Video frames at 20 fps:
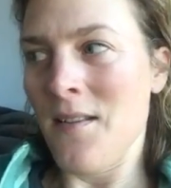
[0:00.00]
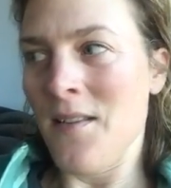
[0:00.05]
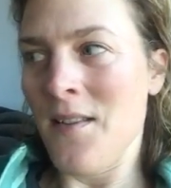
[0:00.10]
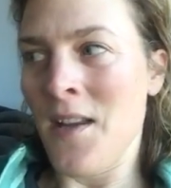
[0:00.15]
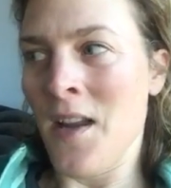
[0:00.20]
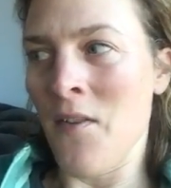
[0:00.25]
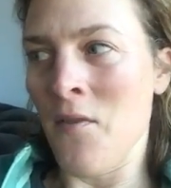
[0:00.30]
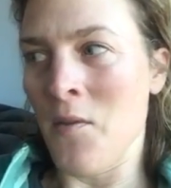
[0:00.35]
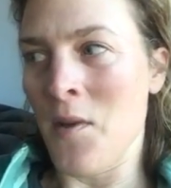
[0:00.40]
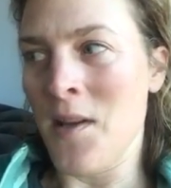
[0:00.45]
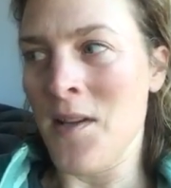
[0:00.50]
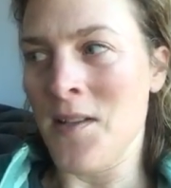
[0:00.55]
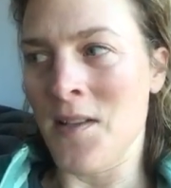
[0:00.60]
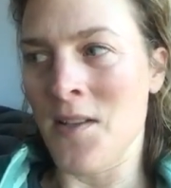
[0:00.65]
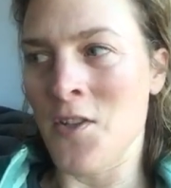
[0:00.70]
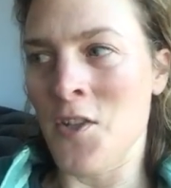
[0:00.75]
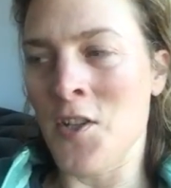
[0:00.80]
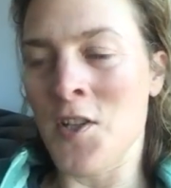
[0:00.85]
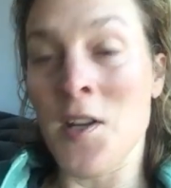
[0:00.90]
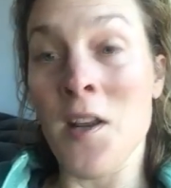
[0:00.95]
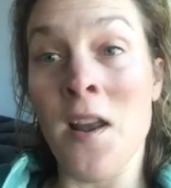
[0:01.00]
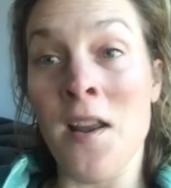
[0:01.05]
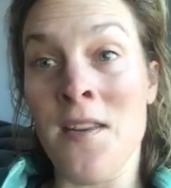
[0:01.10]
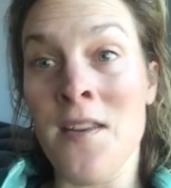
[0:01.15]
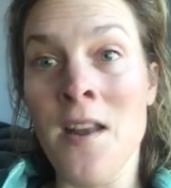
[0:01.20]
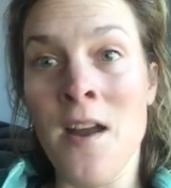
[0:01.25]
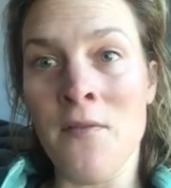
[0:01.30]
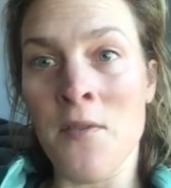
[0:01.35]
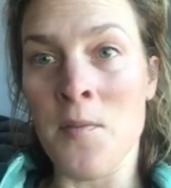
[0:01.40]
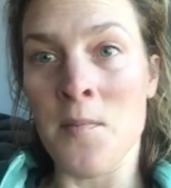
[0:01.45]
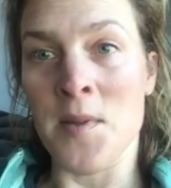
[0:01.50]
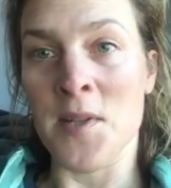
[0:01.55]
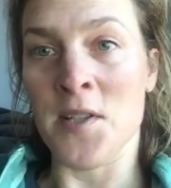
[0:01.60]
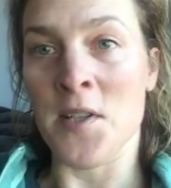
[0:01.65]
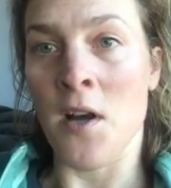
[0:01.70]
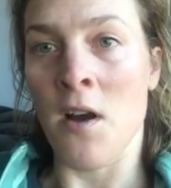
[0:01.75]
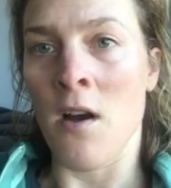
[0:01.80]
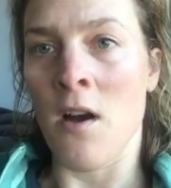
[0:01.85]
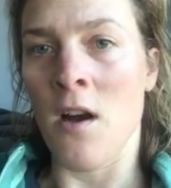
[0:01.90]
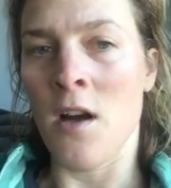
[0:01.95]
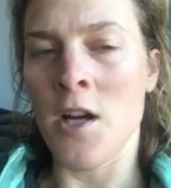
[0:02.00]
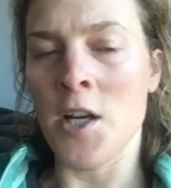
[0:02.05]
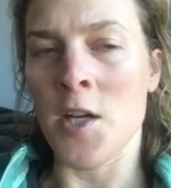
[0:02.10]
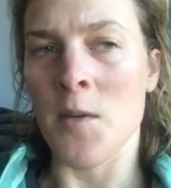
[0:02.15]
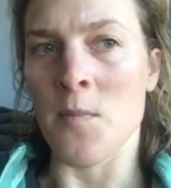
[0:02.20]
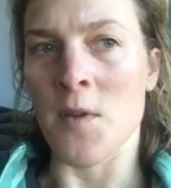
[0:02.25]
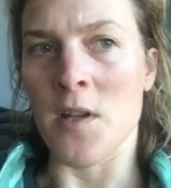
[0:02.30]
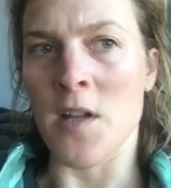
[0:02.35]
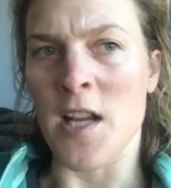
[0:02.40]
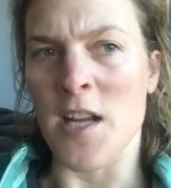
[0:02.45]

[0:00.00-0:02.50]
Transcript: the other, it's just another bizarre argument.